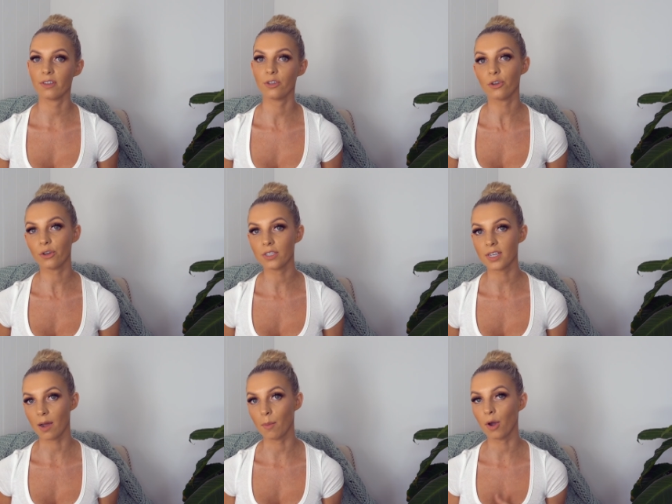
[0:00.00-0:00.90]
used
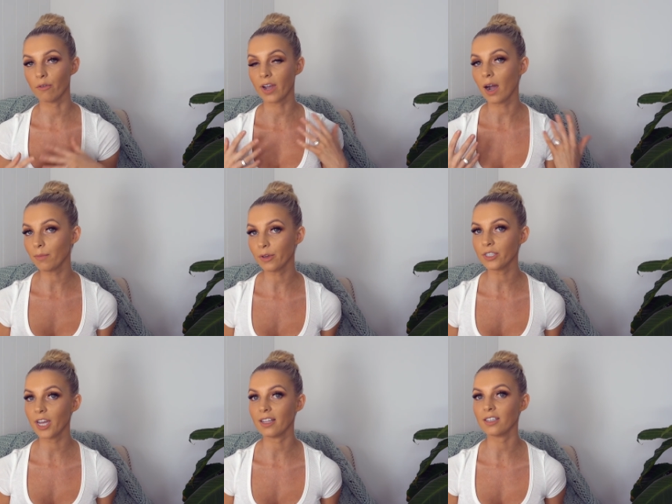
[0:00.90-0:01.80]
to come overcome
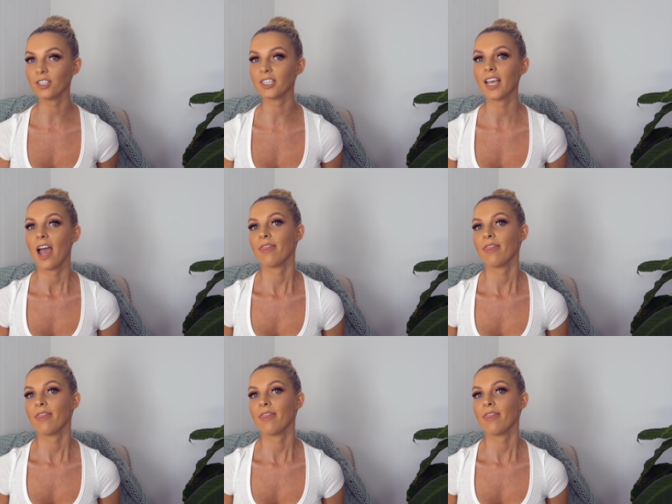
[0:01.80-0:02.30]
those challenges